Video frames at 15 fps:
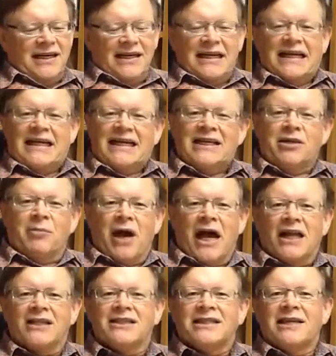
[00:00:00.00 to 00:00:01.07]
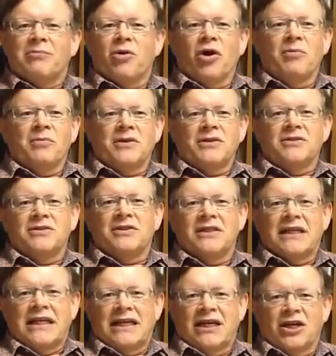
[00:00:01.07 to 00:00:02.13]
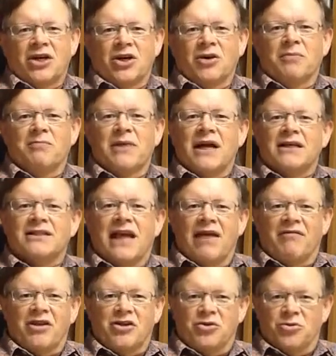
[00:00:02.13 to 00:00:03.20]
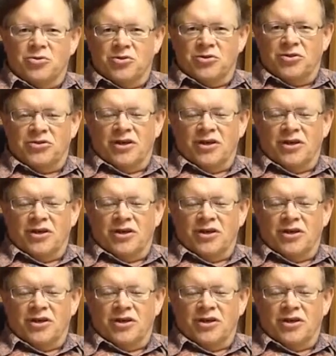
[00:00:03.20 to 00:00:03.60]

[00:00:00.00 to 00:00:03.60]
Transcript: And the biology department here makes heavy use